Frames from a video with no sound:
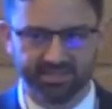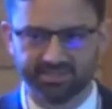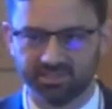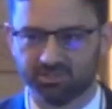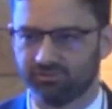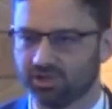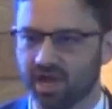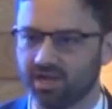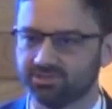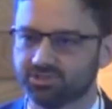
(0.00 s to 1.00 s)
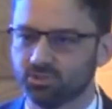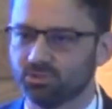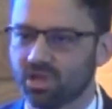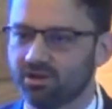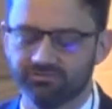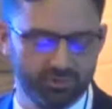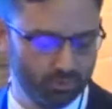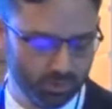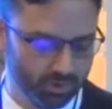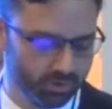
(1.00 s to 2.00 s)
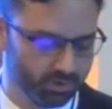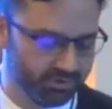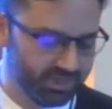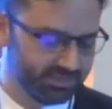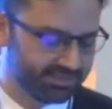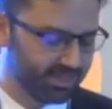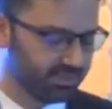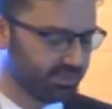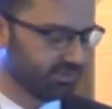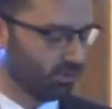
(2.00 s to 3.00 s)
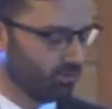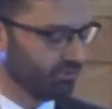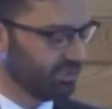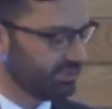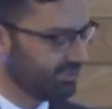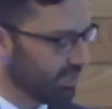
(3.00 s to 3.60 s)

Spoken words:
passage, "For God so loved the world that he sent his only